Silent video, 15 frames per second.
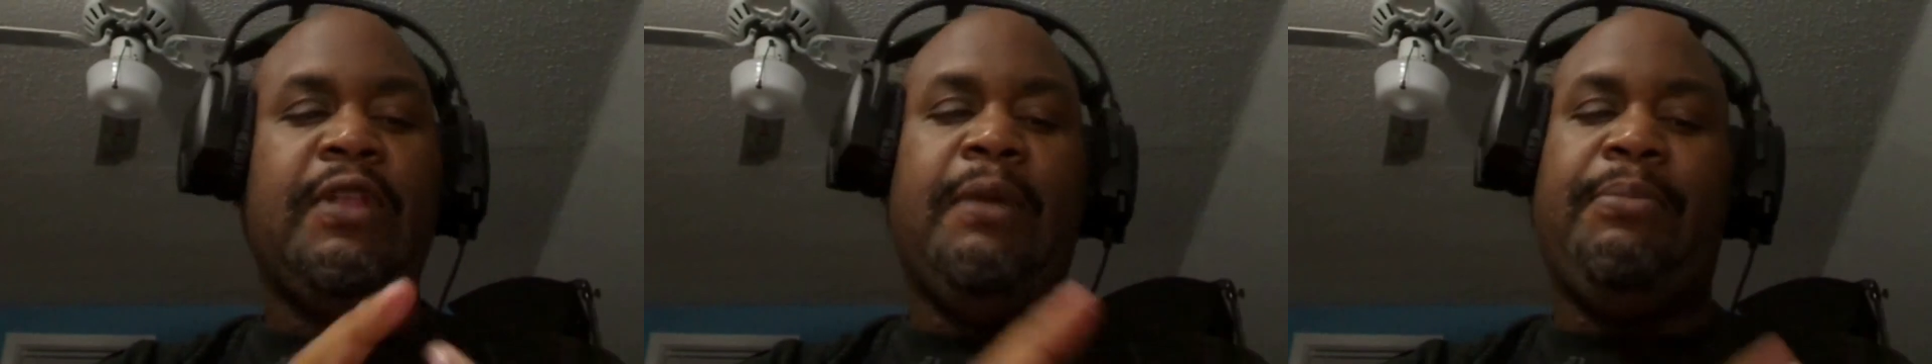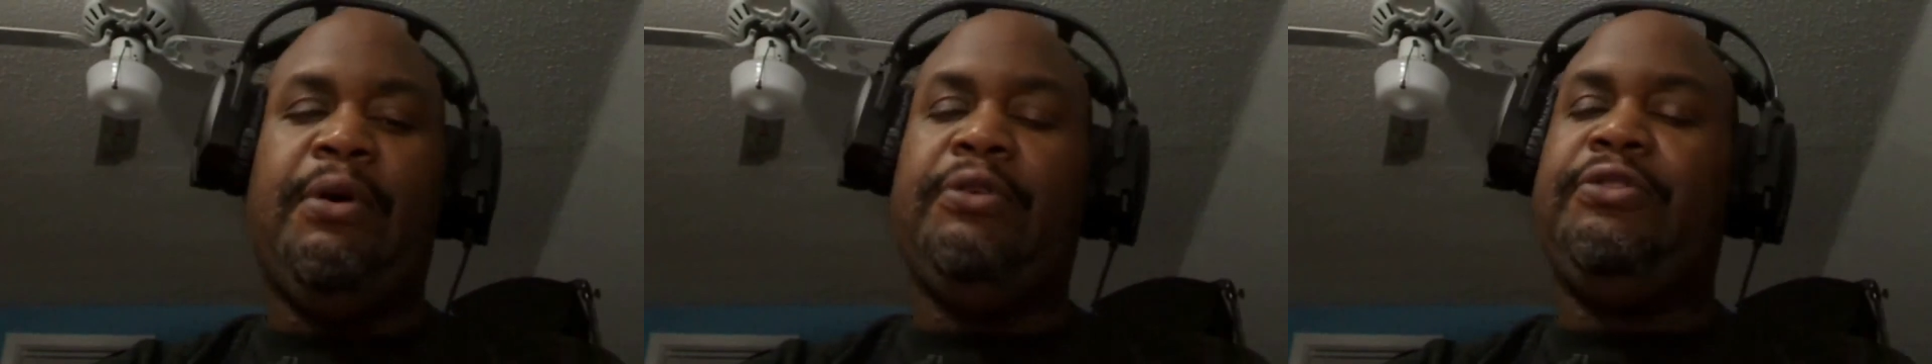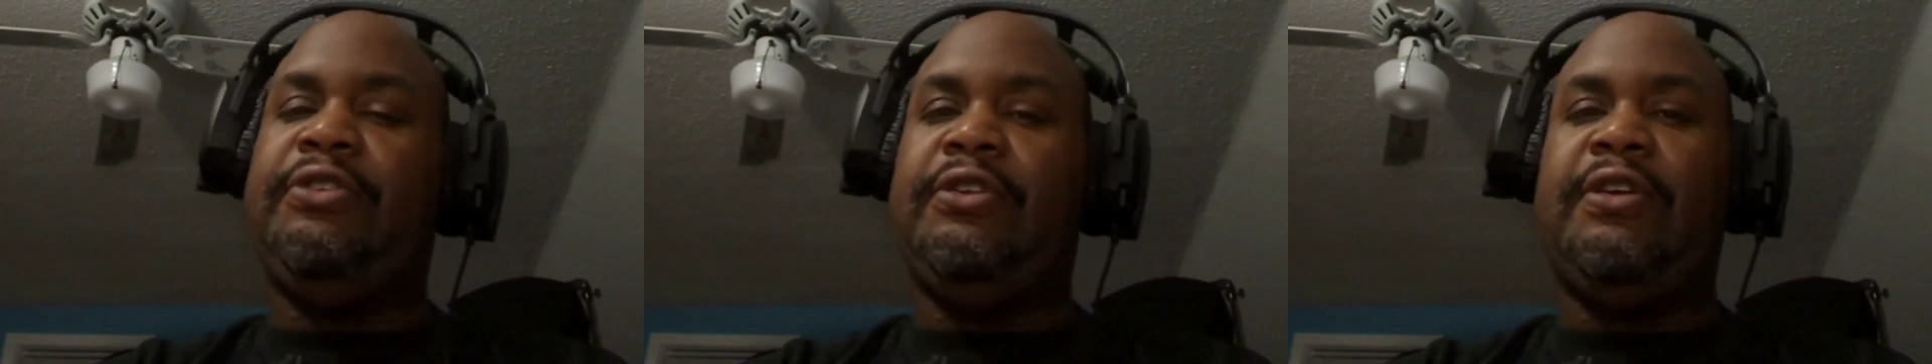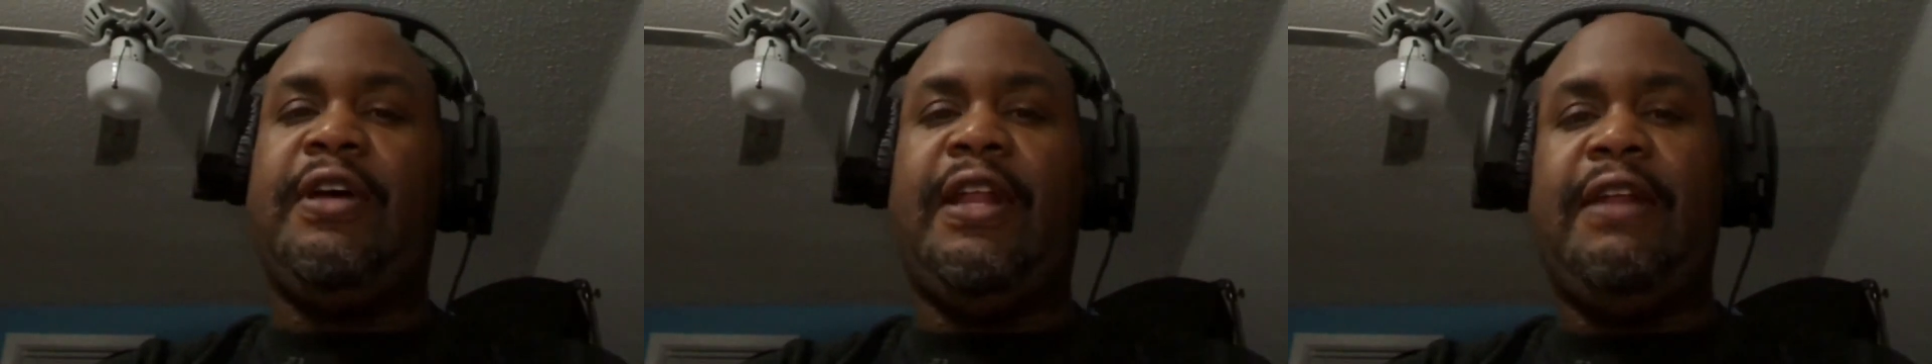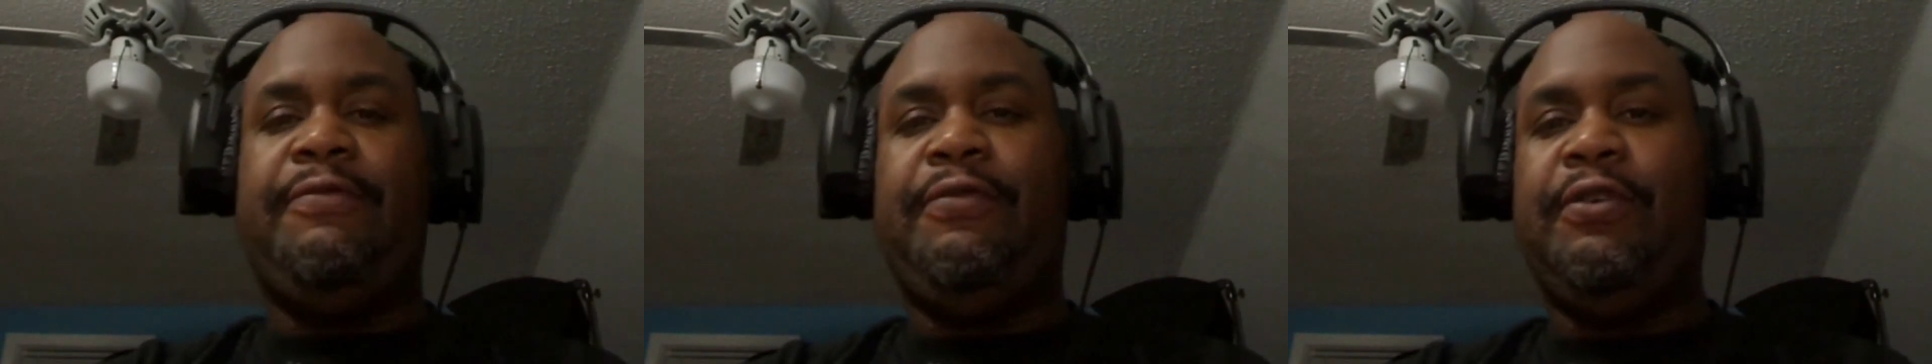posted on
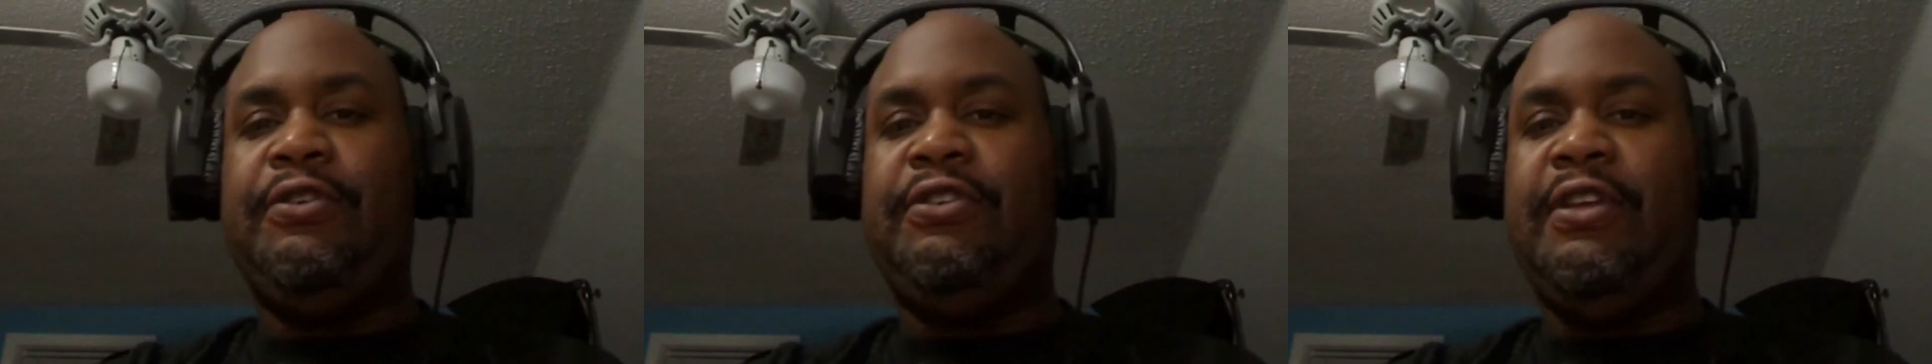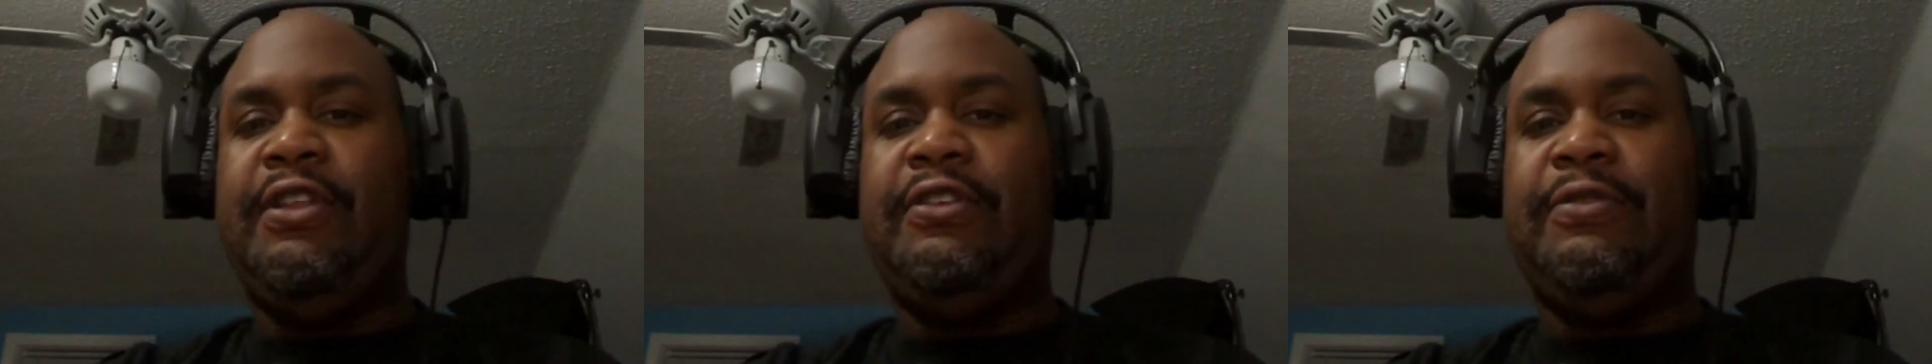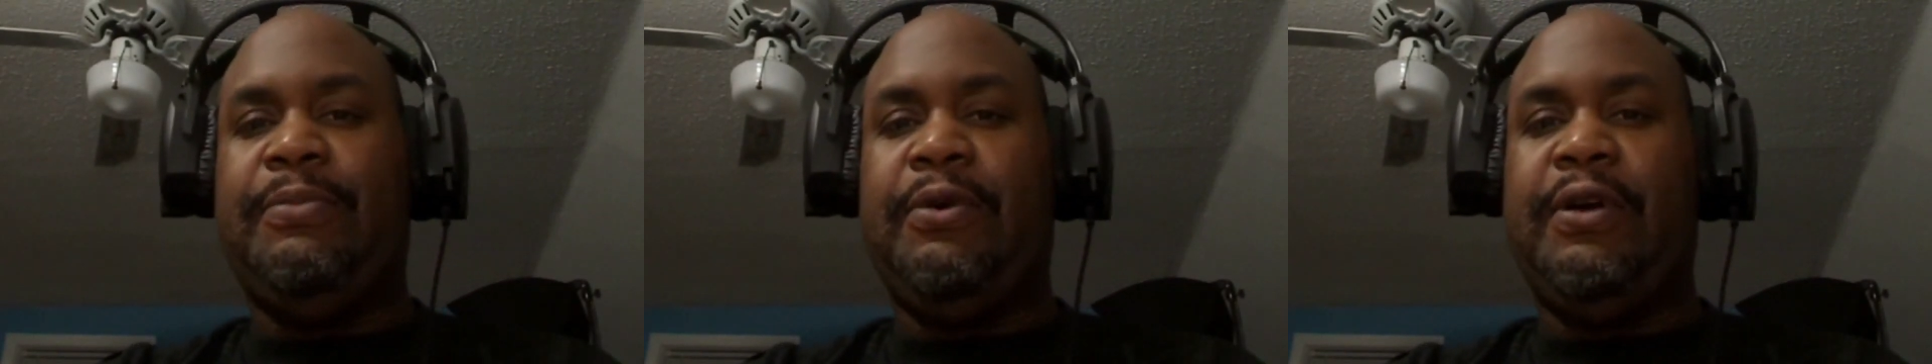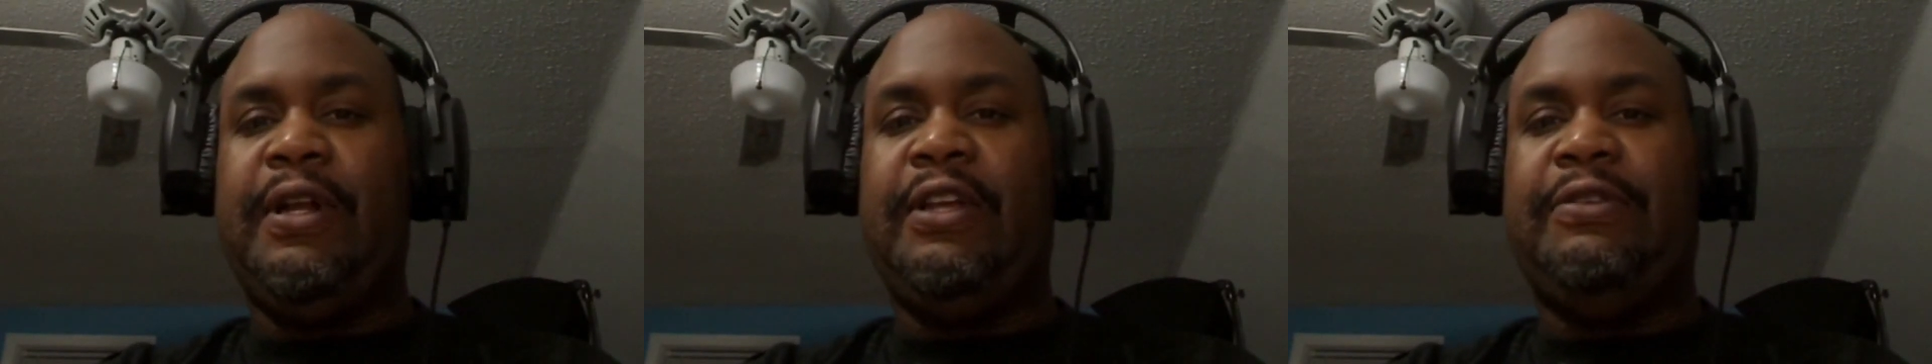N4G this morning.